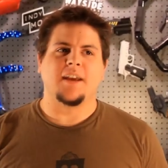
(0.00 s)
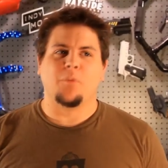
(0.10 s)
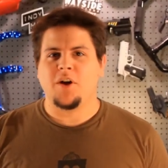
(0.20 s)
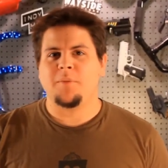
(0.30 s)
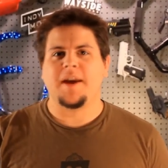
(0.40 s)

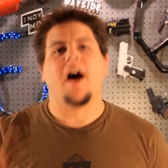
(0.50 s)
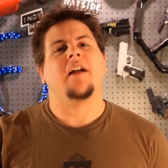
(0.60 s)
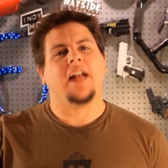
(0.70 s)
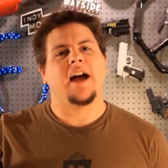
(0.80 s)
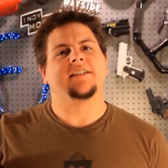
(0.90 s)
It will be
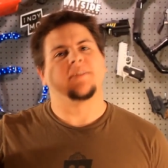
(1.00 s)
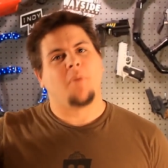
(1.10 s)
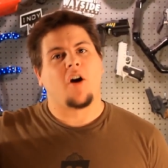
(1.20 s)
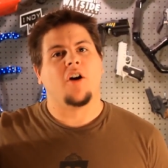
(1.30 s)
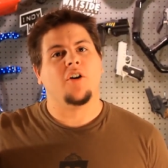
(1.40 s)
online
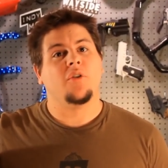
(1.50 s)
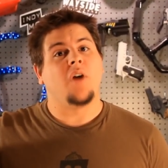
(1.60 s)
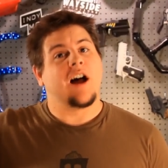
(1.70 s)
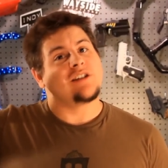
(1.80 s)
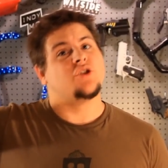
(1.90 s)

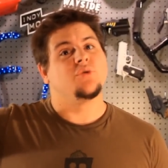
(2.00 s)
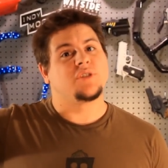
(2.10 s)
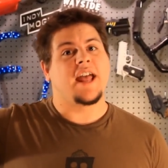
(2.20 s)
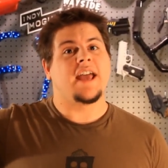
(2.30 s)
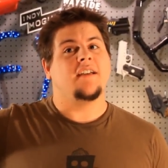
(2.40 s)
tomorrow, on
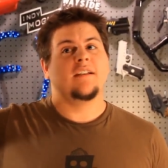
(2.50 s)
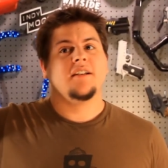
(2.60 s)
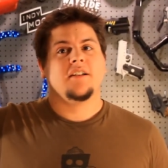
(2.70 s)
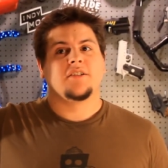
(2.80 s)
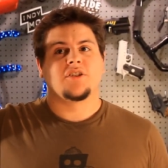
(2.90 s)
Tuesday,
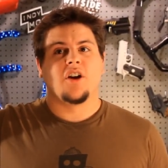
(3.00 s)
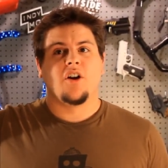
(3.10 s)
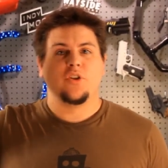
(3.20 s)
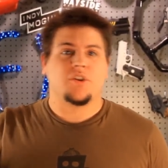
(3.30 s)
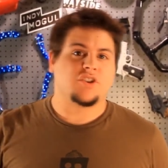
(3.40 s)

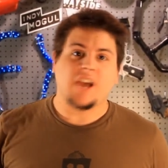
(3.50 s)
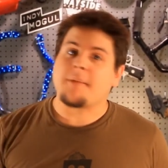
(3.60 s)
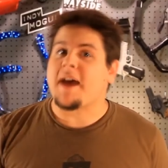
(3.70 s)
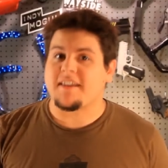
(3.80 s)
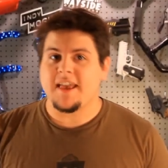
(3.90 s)
so you can
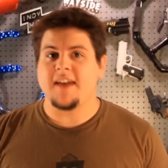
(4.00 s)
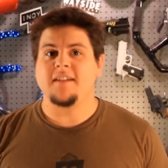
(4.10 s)
check back